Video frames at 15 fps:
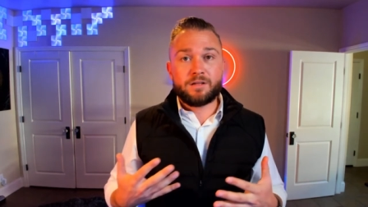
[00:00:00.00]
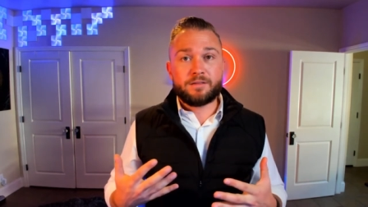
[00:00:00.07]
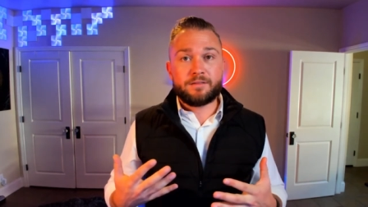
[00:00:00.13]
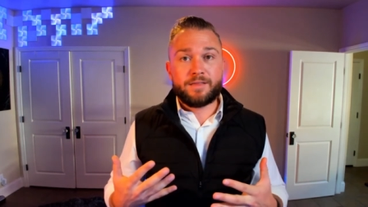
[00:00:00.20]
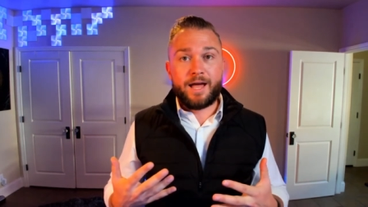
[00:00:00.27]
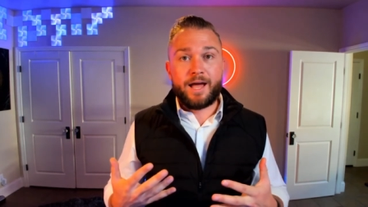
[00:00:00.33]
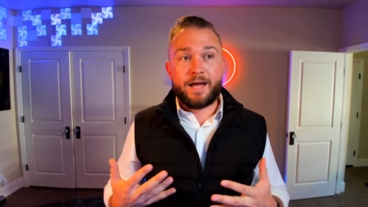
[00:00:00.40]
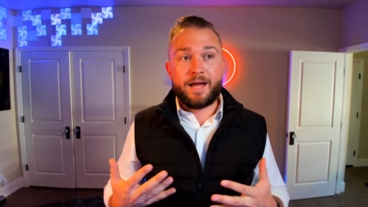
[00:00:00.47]

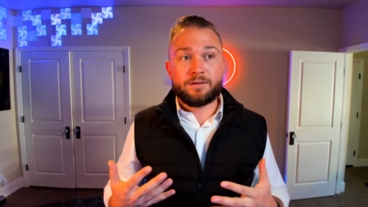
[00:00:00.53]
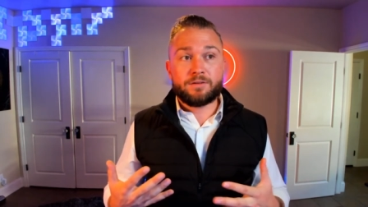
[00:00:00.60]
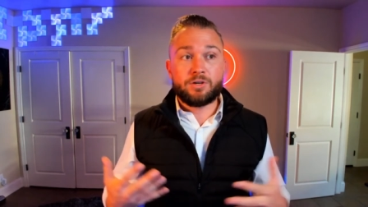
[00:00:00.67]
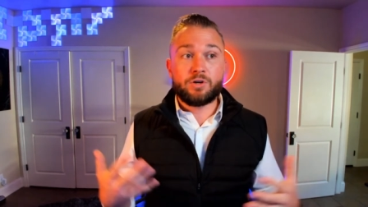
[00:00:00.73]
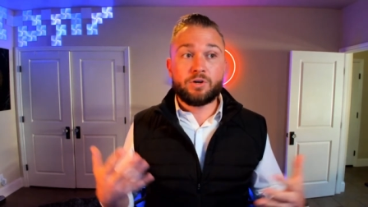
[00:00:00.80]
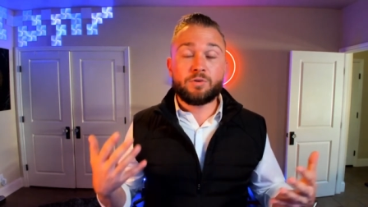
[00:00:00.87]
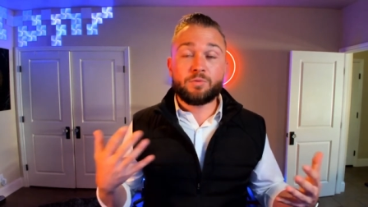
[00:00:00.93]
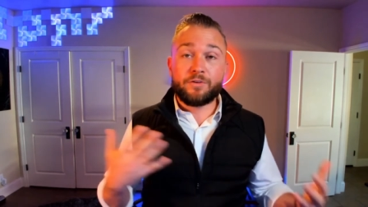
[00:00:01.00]
that
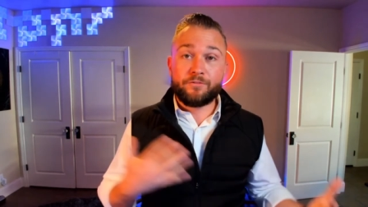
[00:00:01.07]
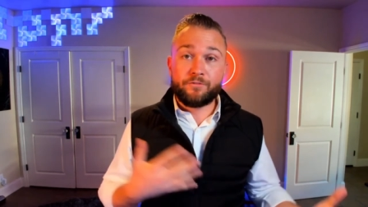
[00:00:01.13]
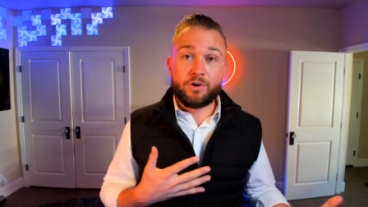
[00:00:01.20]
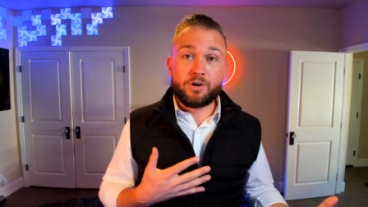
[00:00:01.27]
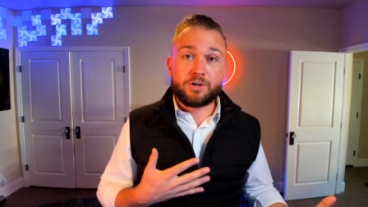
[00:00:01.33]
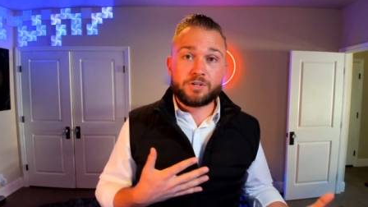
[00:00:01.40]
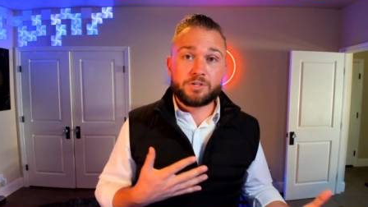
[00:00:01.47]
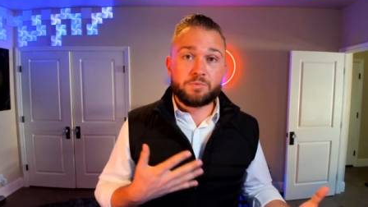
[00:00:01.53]
could
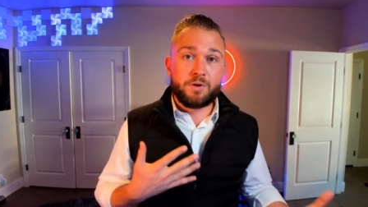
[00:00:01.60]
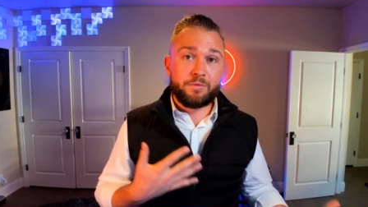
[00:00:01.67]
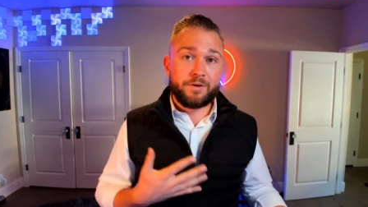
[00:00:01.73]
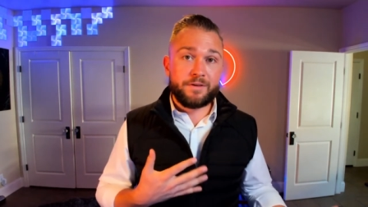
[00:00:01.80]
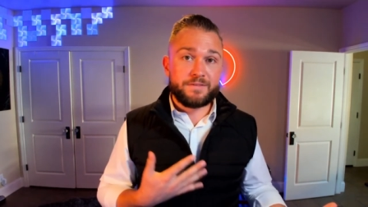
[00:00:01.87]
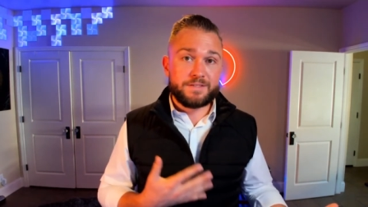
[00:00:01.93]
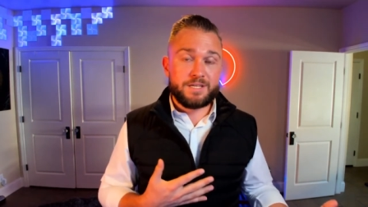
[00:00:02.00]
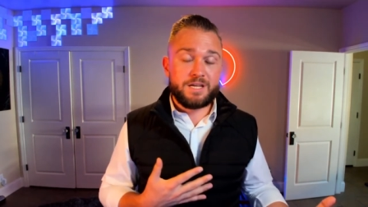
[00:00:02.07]
reverse what
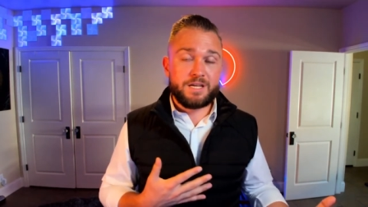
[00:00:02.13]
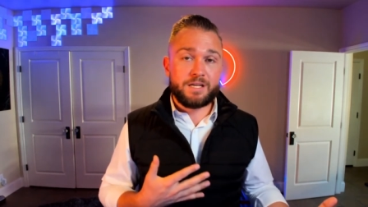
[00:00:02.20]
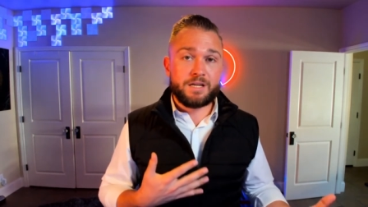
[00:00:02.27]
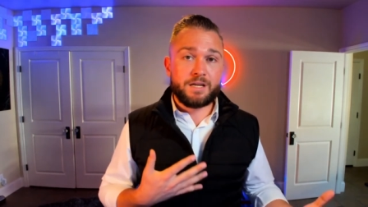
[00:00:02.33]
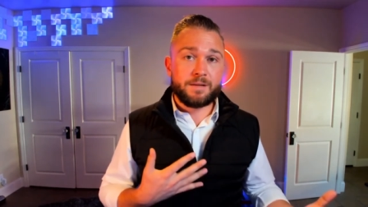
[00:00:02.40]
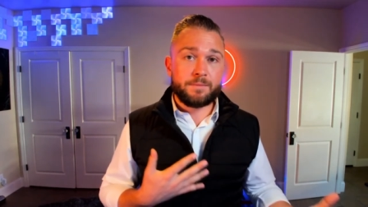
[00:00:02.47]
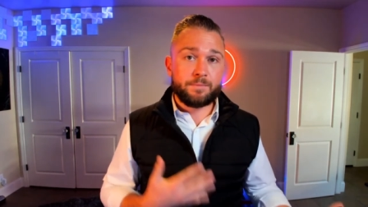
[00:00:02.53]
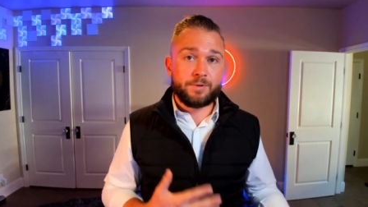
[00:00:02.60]
we've seen
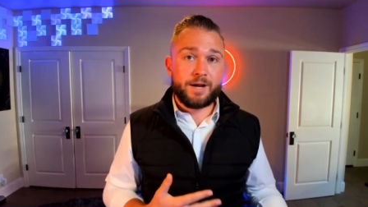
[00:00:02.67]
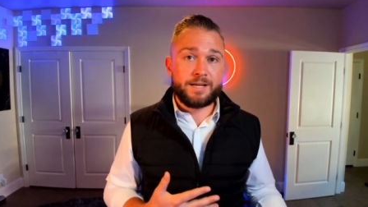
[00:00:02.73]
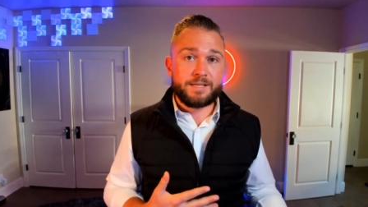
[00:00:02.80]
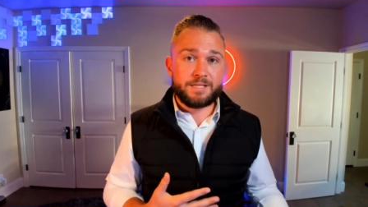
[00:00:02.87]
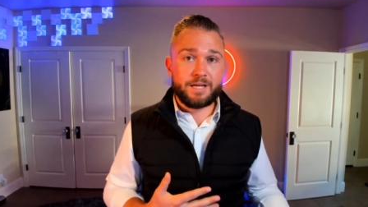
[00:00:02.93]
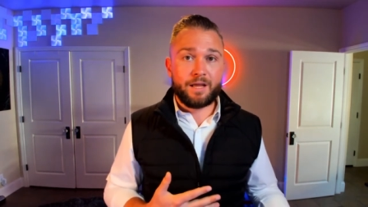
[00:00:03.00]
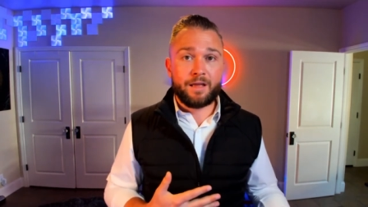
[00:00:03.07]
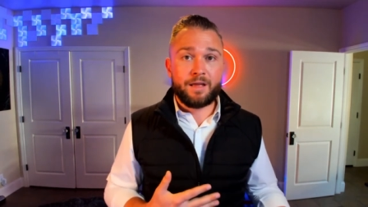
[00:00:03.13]
in
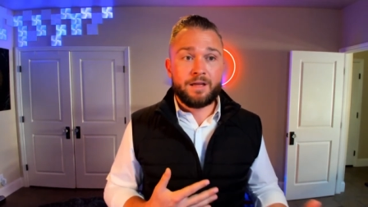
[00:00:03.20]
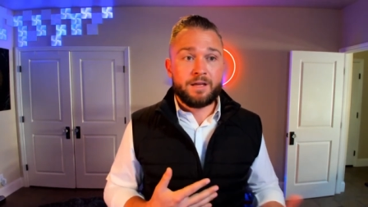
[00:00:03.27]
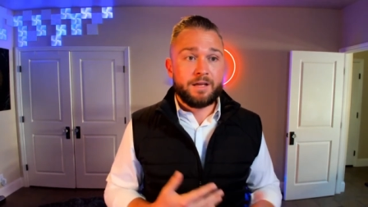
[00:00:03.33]
pricing